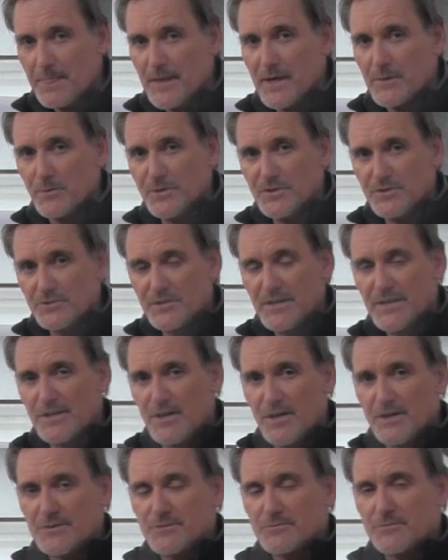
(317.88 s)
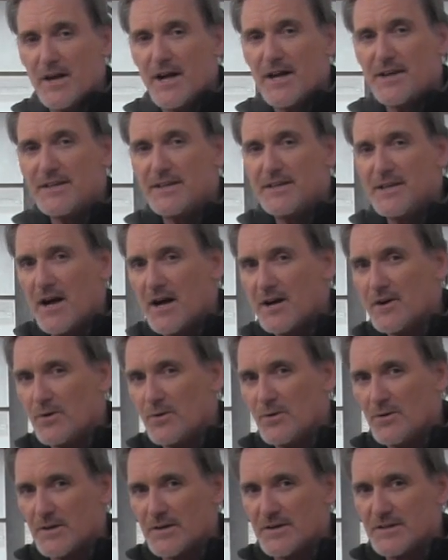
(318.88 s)
And when you get on to ride a young
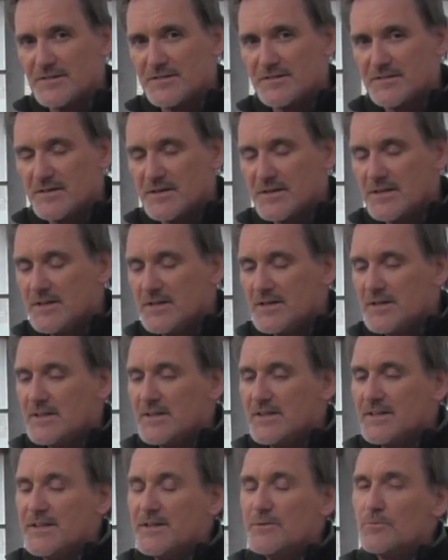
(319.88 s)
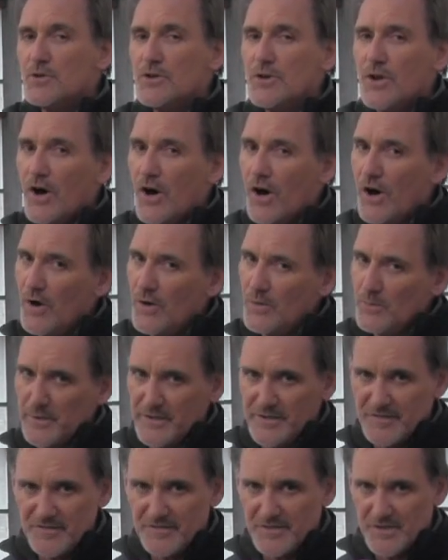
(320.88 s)
horse, it will
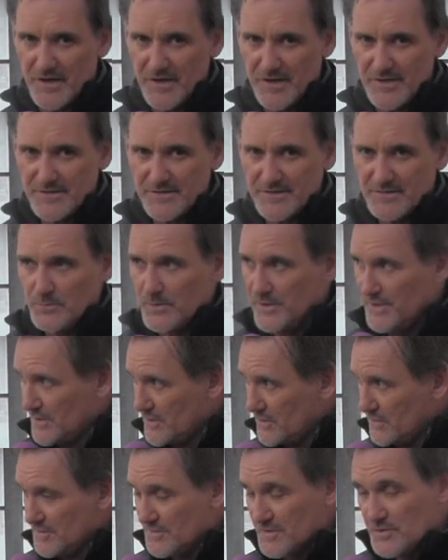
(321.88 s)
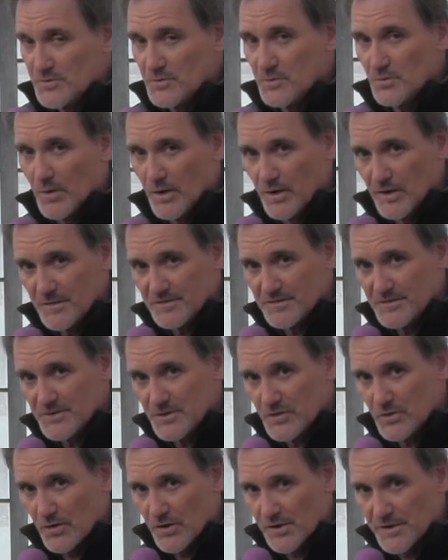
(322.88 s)
always start when it goes near the walls and
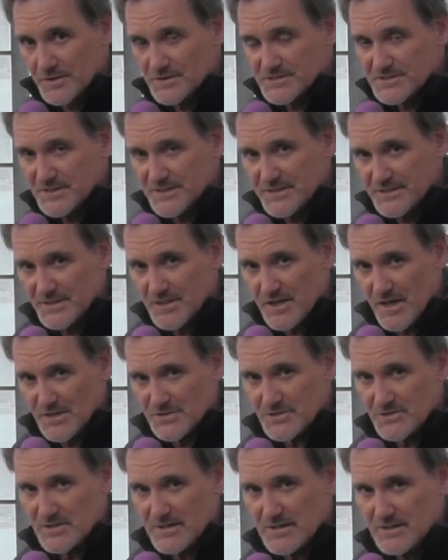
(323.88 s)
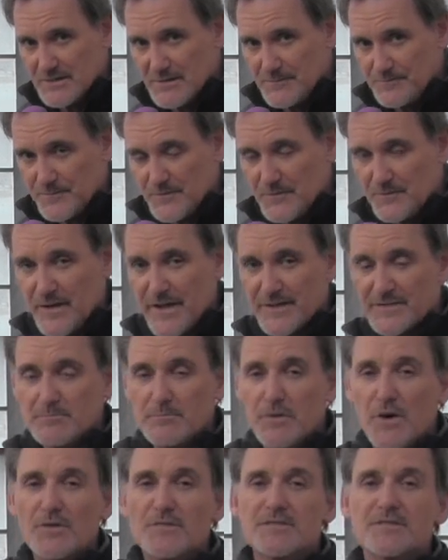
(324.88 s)
the corners in contra. In fact,
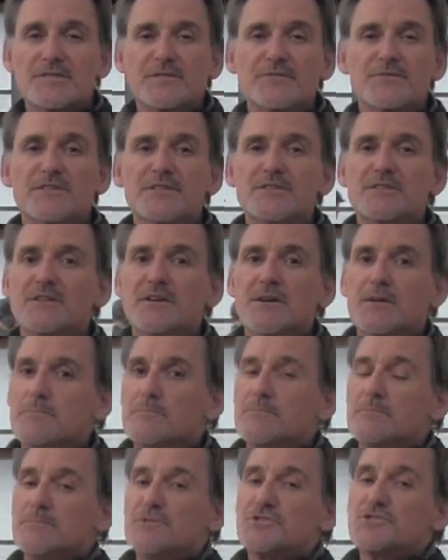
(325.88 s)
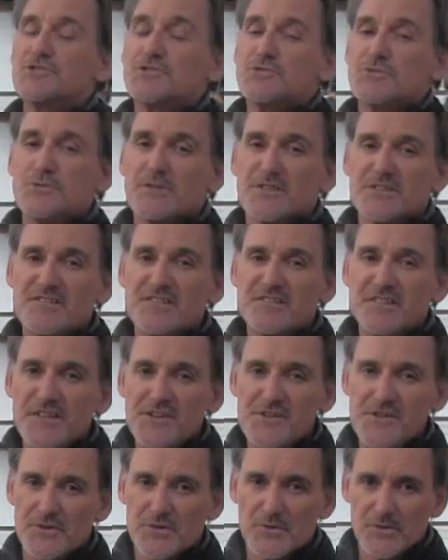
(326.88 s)
most of the mature
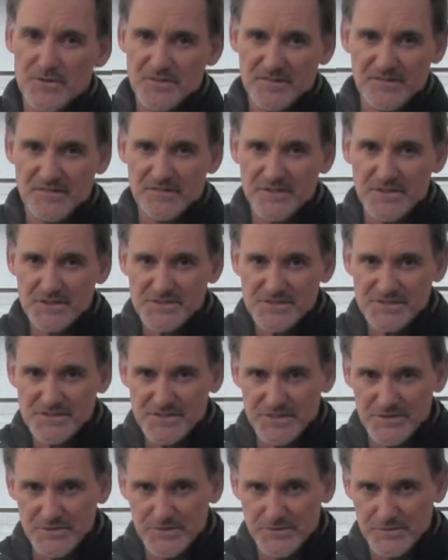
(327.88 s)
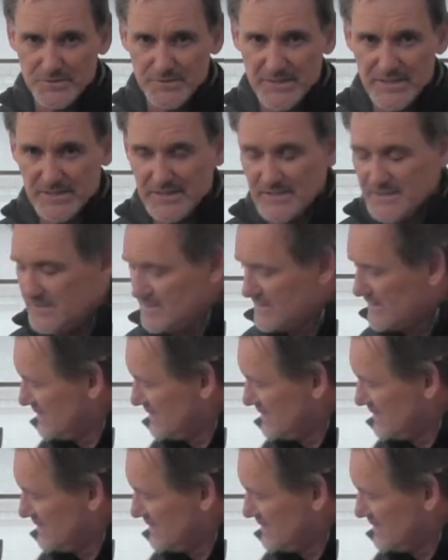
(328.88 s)
senior horses are still doing it.